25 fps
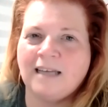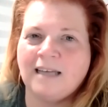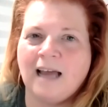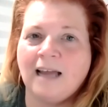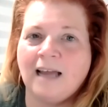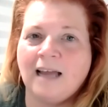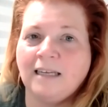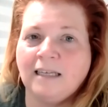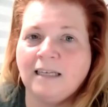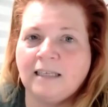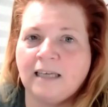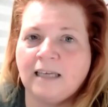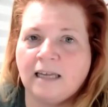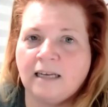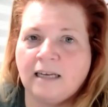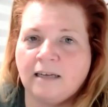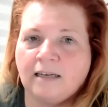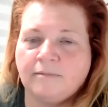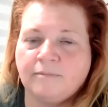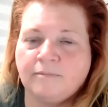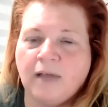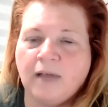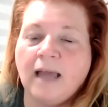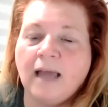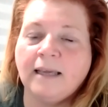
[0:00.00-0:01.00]
I didn't get
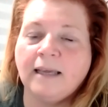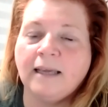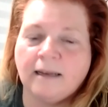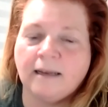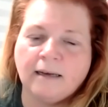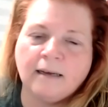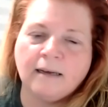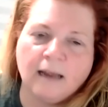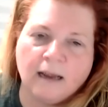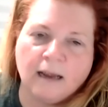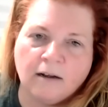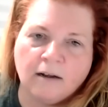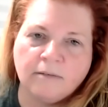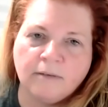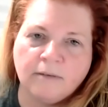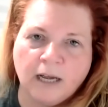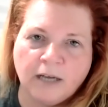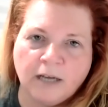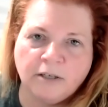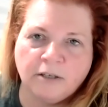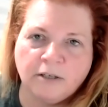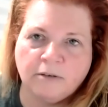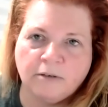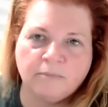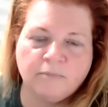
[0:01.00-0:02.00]
it. I get it now.
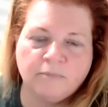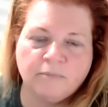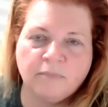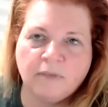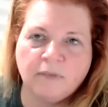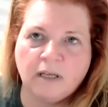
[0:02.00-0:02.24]
I do.